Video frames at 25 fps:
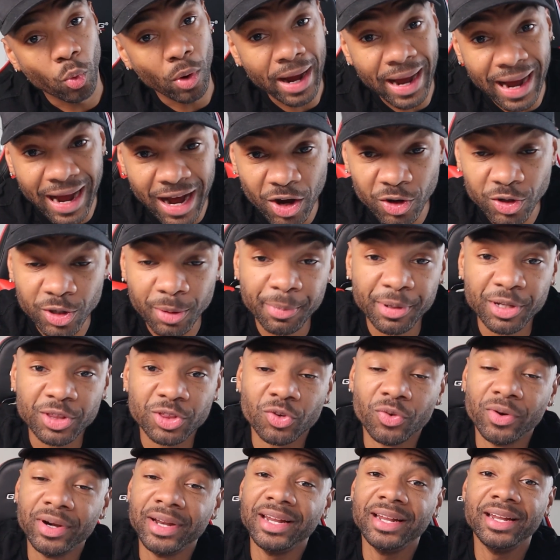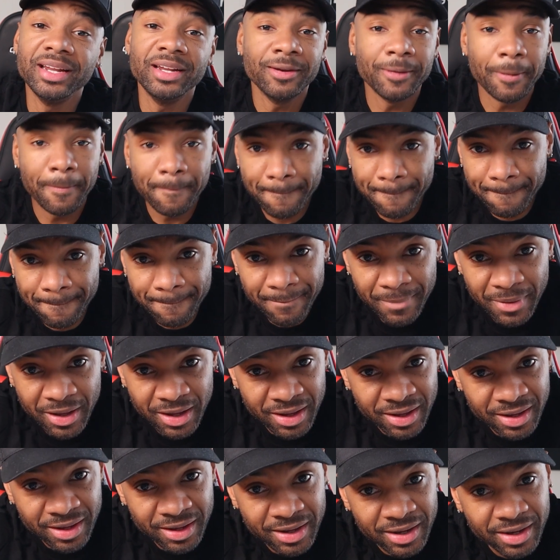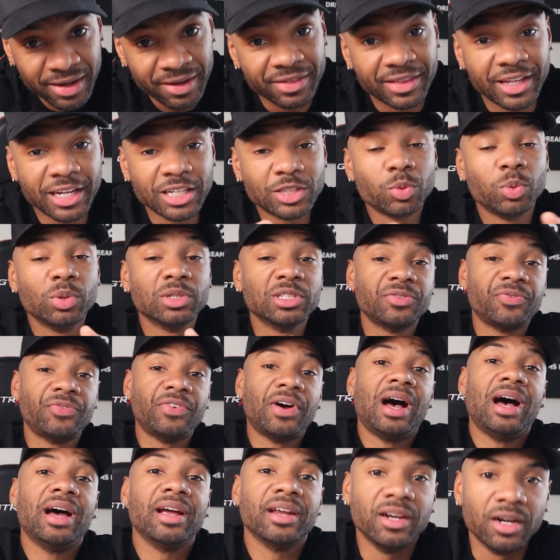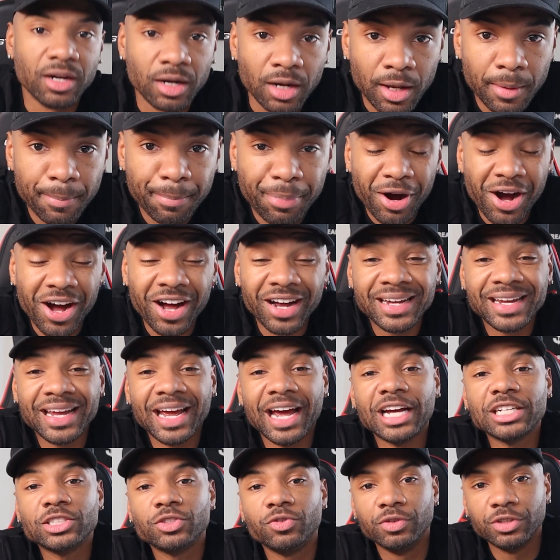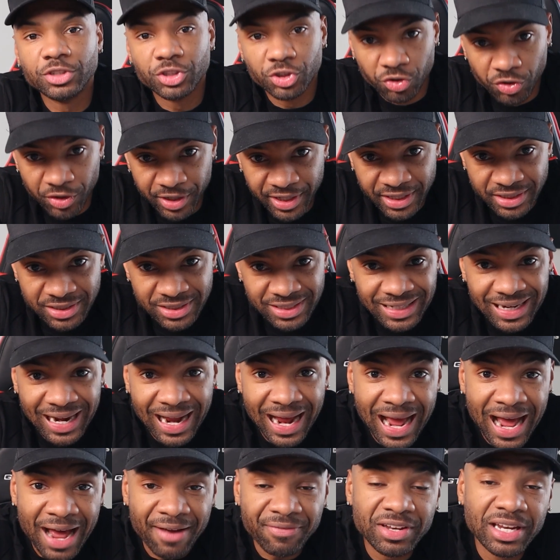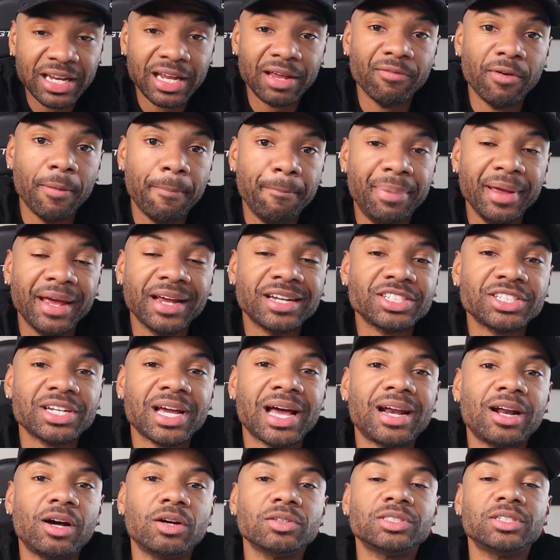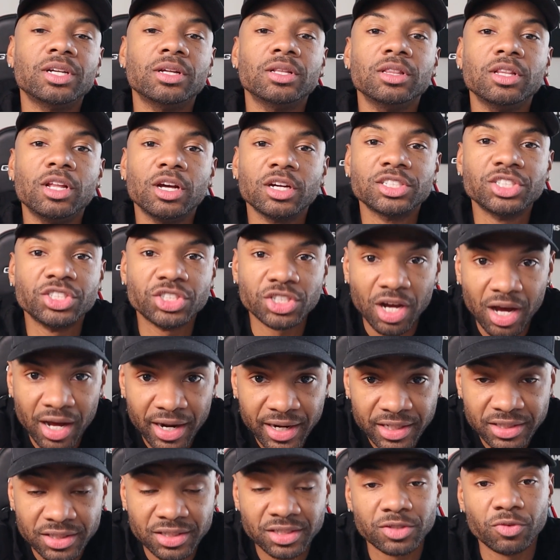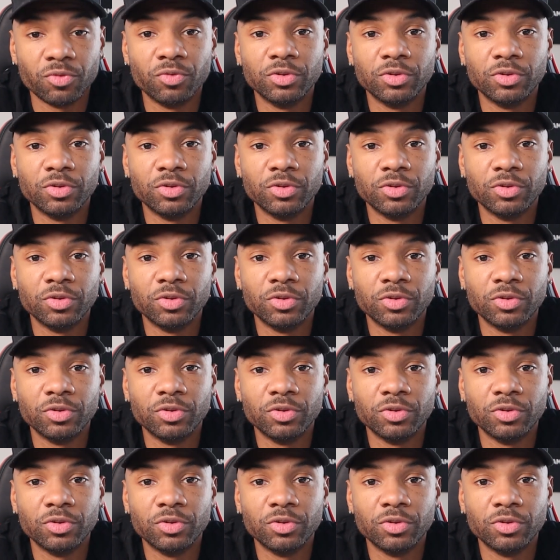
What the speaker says: Wow. Number 3. This one's fire. Podcast retreats. And I have to give a big shout out to Luxotics